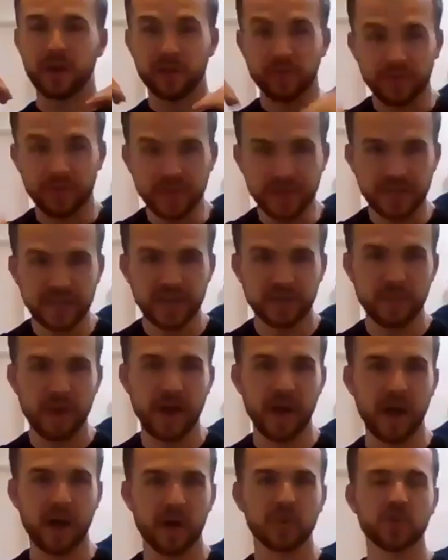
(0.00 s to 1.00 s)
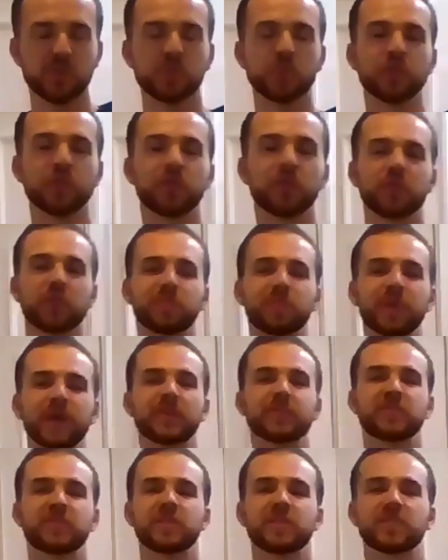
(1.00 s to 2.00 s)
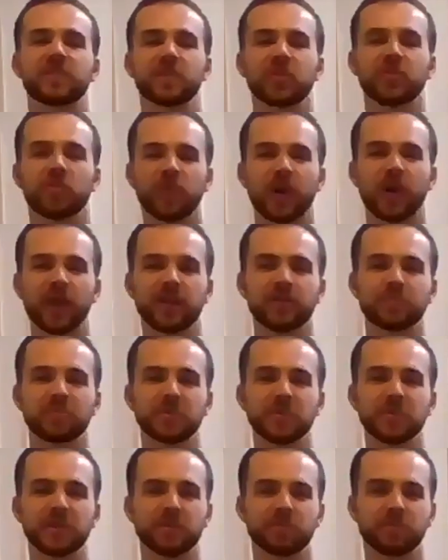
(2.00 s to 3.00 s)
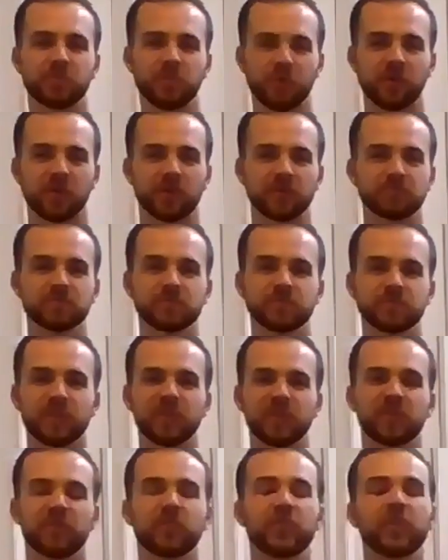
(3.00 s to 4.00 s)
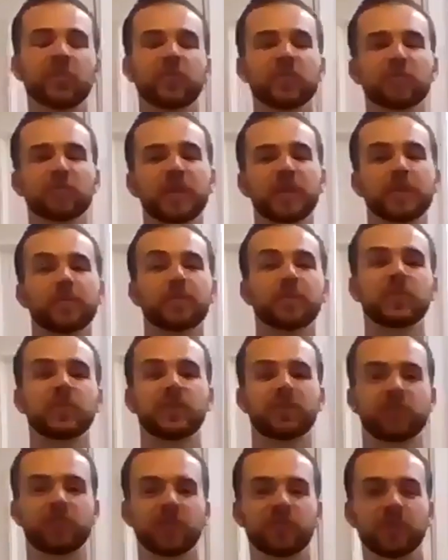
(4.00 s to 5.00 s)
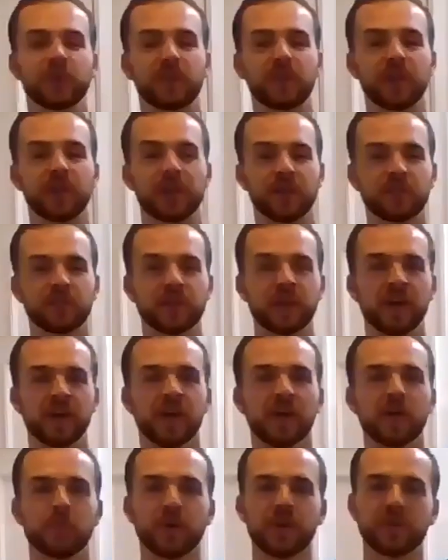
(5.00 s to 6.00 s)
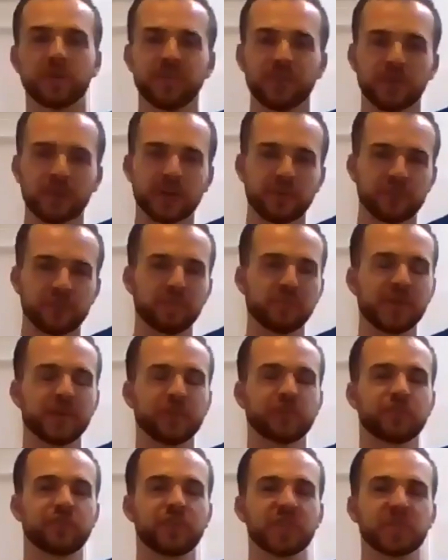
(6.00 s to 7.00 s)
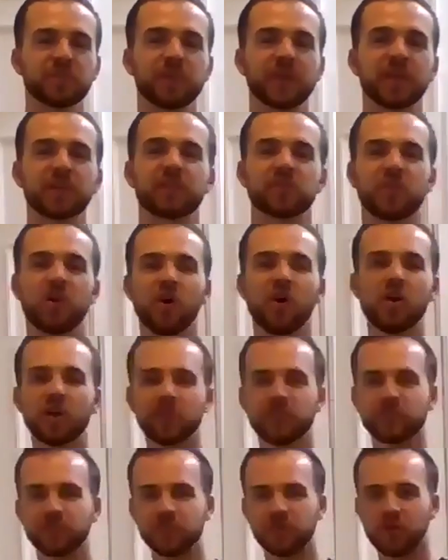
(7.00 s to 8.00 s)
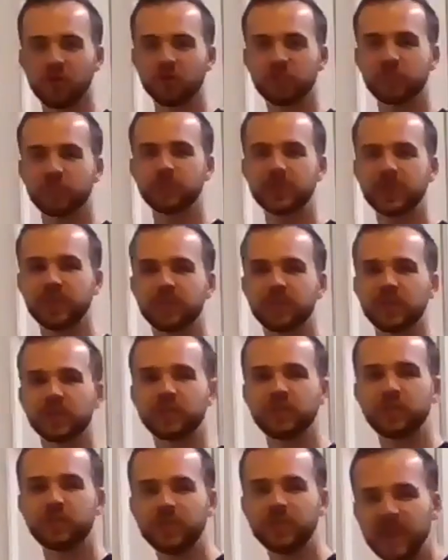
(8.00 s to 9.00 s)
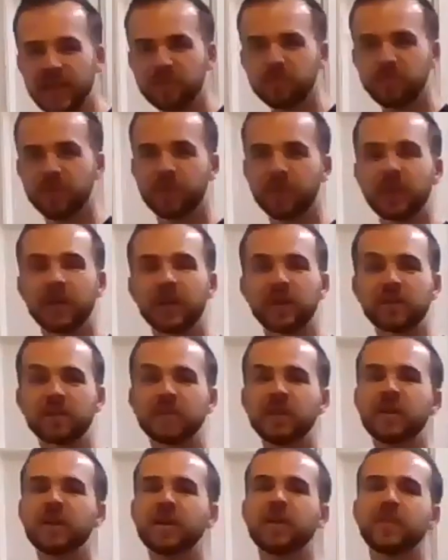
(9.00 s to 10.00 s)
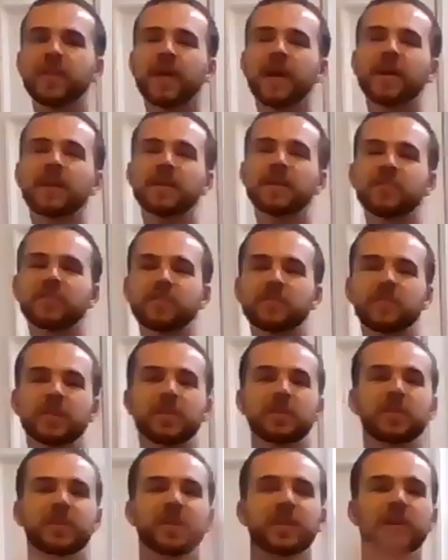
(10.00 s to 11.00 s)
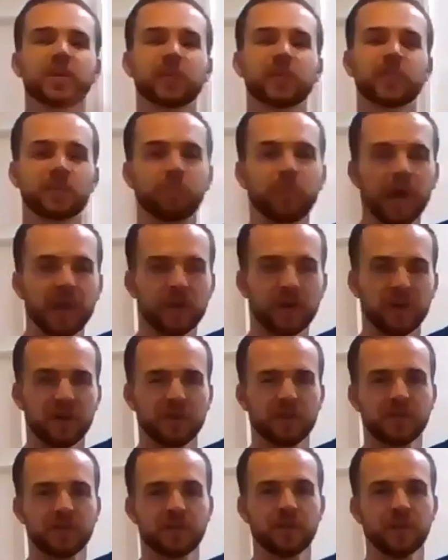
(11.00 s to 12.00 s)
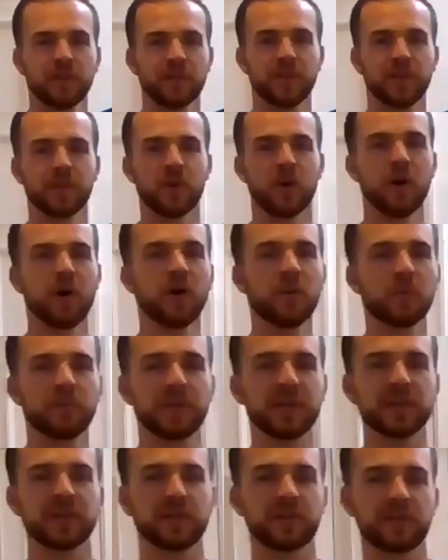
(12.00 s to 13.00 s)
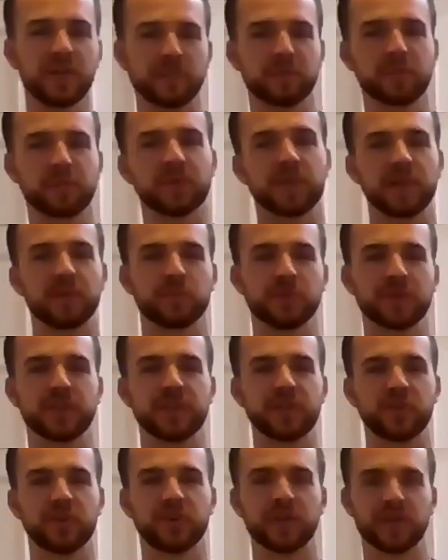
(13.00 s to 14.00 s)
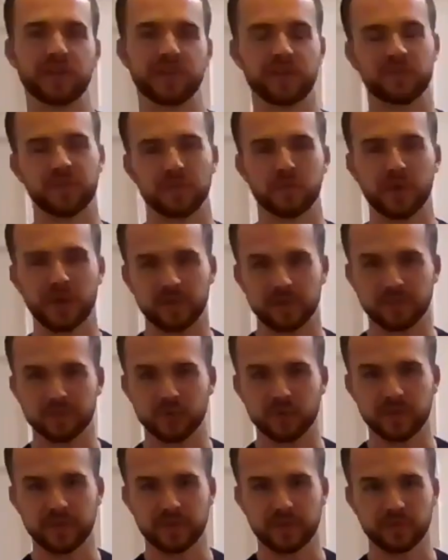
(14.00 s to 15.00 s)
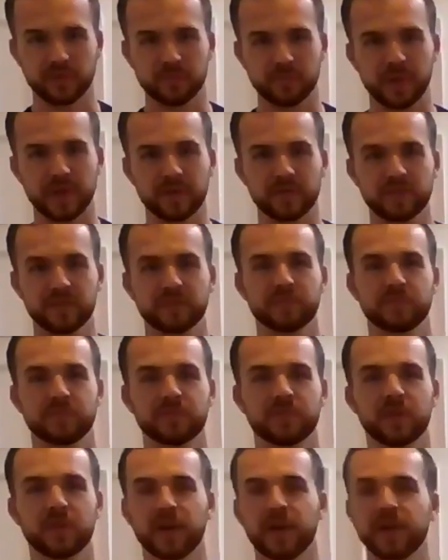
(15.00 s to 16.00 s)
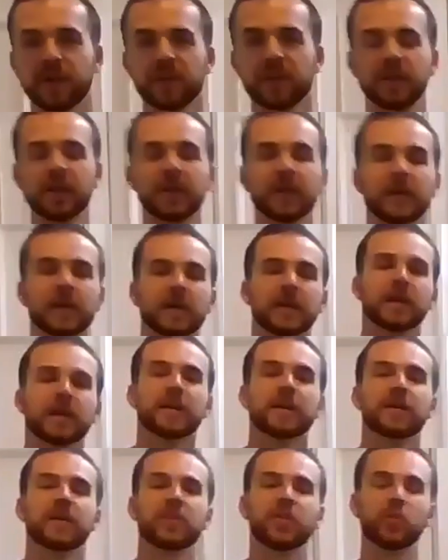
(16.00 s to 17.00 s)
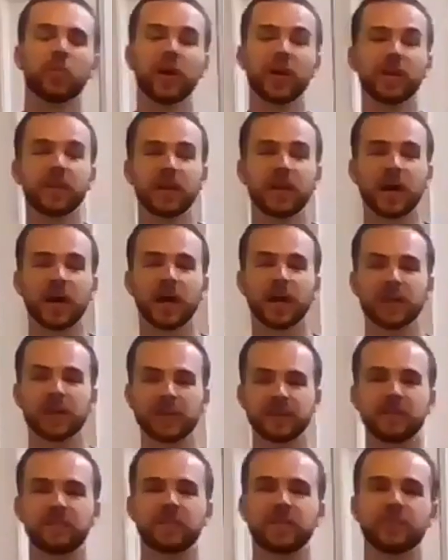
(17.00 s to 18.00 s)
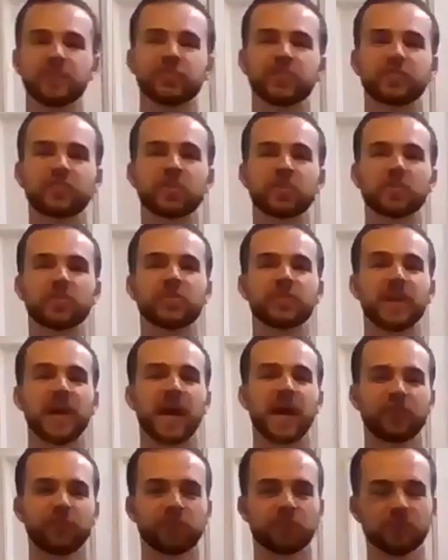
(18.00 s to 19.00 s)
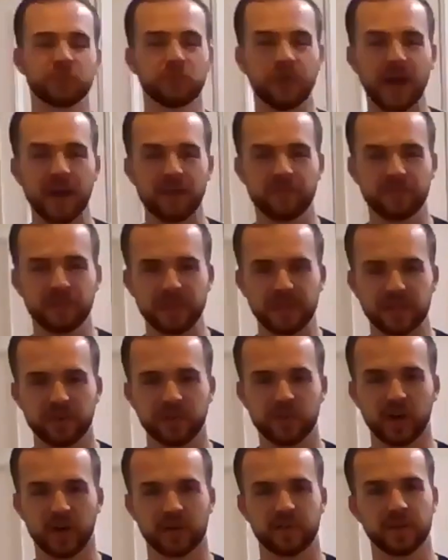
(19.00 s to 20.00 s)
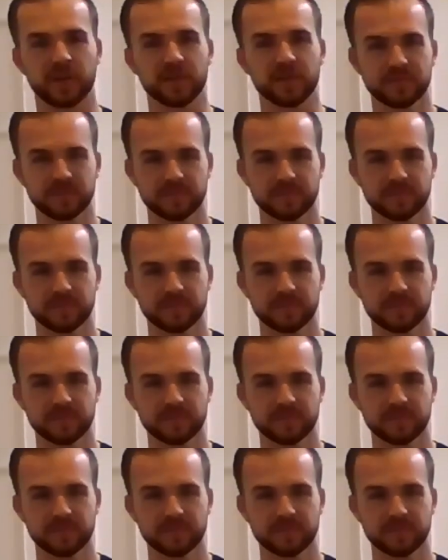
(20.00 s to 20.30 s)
Thinking about how you move through space is incredibly important. Different people teach different things, but if you're in a drum major team, as long as you're all doing the same thing, that is years better than all being separately really good at different ways of moving through space. All right. The way that I like to teach is called natural gravity conducting.